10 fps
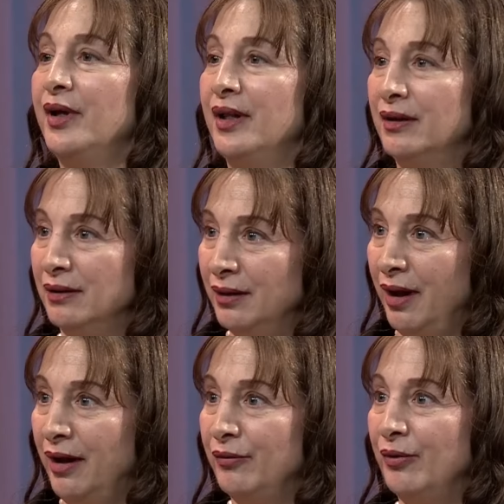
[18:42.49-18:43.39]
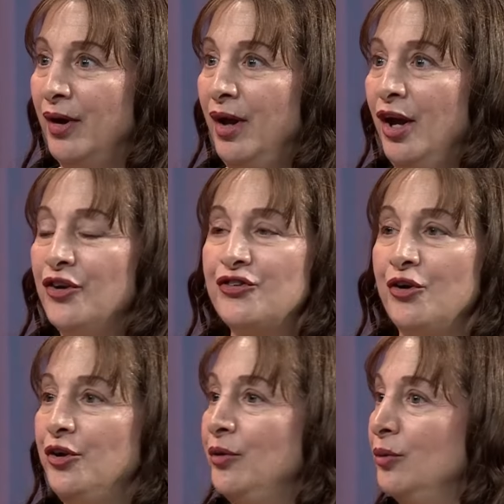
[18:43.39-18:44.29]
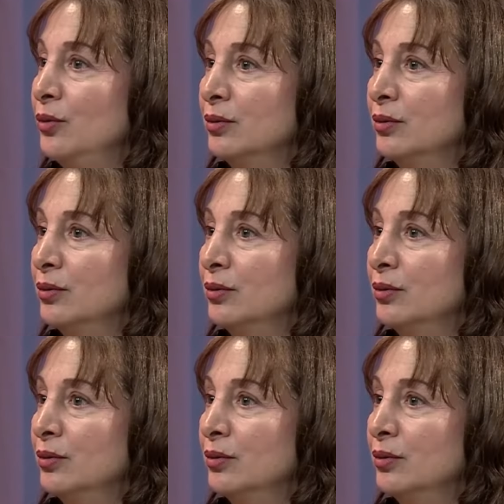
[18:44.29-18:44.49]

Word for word: truth, and the and life. So you